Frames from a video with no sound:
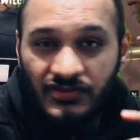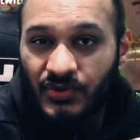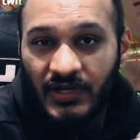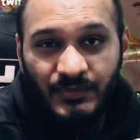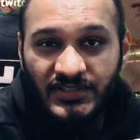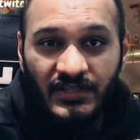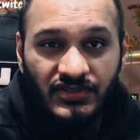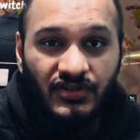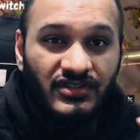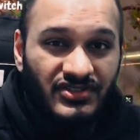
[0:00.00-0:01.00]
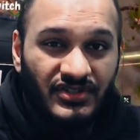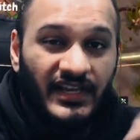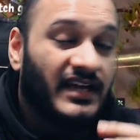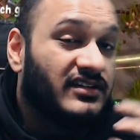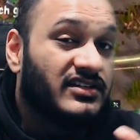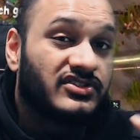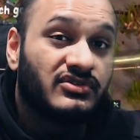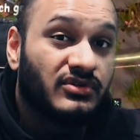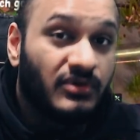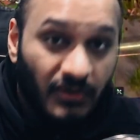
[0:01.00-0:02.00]
or 20% chance you get
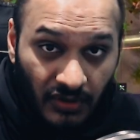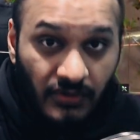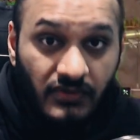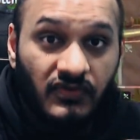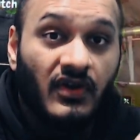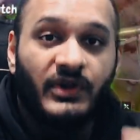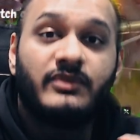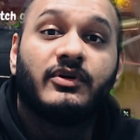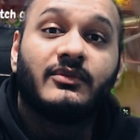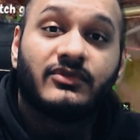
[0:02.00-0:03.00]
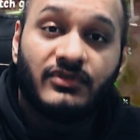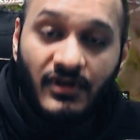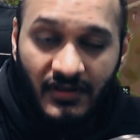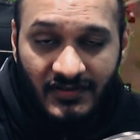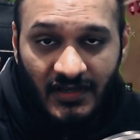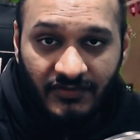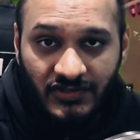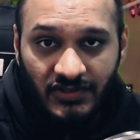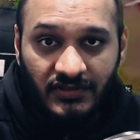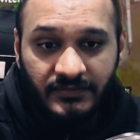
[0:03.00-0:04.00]
additional loot when you put them through the
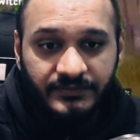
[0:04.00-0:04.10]
salvager.